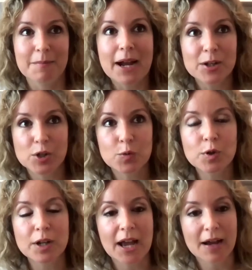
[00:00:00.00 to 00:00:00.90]
managers
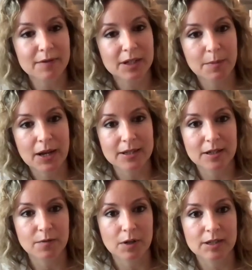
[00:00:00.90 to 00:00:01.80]
wouldn't have the
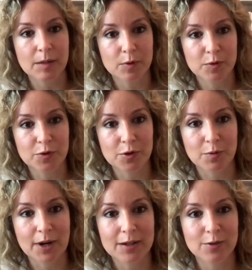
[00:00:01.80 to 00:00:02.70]
capacity, for example, to
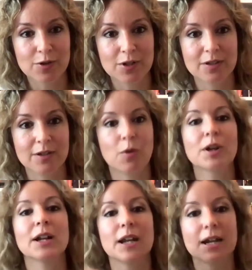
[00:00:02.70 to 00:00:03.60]
do, right? To just
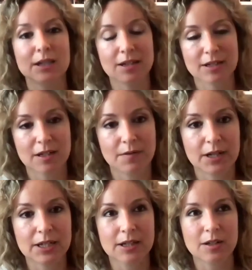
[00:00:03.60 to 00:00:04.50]
organize these
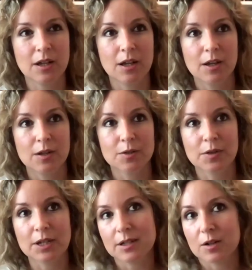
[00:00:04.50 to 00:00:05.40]
activities. And so
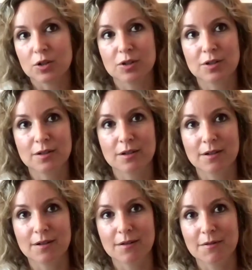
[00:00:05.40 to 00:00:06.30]
these are just
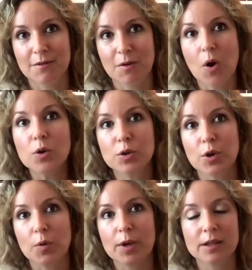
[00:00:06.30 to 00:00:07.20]
uh,
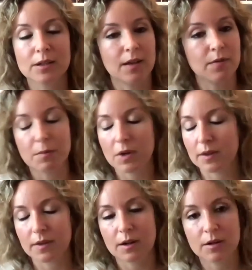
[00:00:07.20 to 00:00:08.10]
ongoing. Every
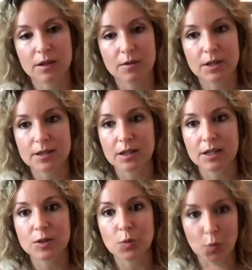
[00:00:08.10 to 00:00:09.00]
month there there is at
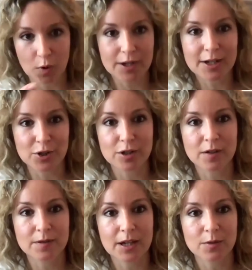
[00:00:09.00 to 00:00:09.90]
least one
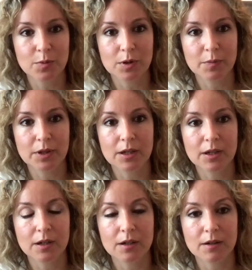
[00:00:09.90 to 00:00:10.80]
initiative that will
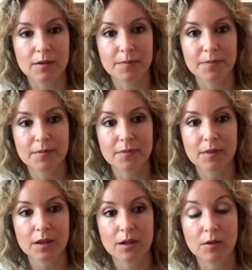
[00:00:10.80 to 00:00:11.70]
be
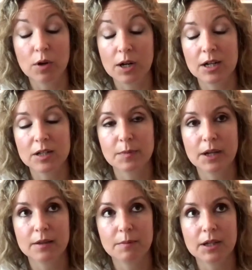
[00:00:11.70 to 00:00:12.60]
um, uh, organized
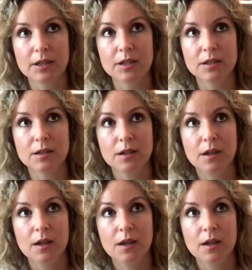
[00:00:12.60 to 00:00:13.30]
by by these